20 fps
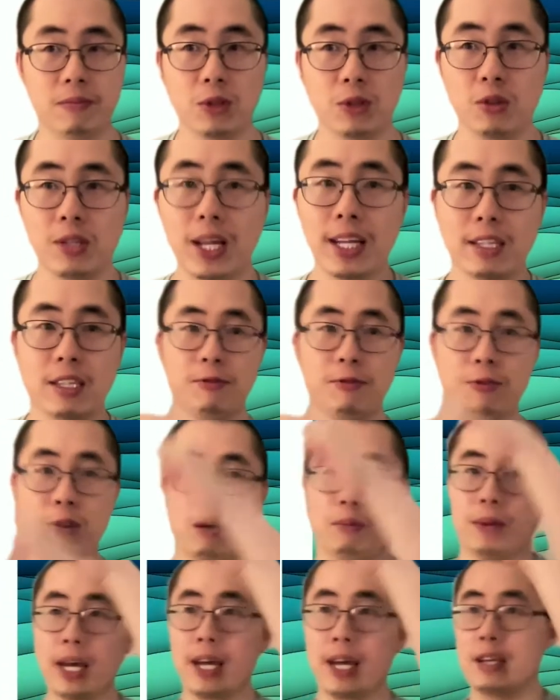So that's
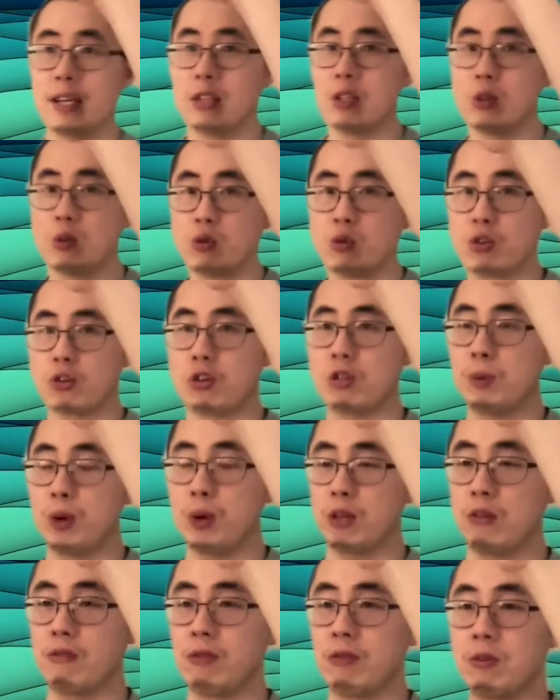from a user's
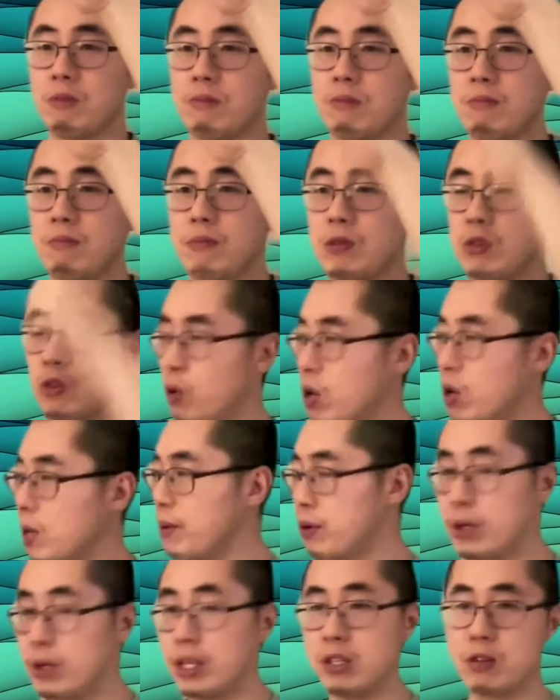point of view. To one of
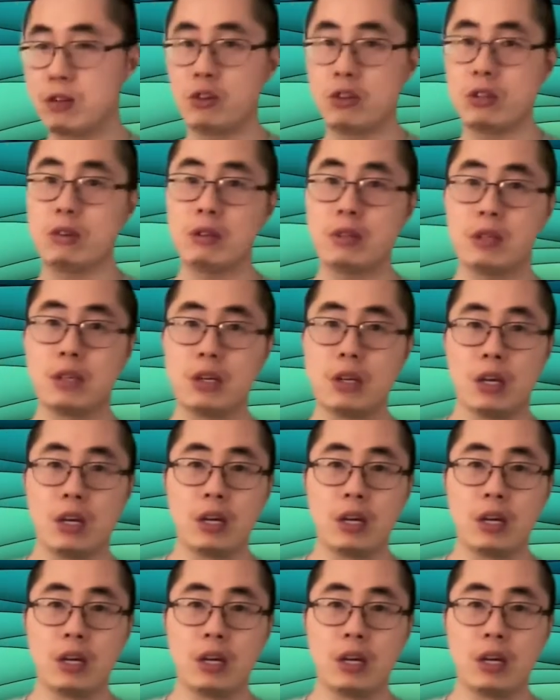the researchers.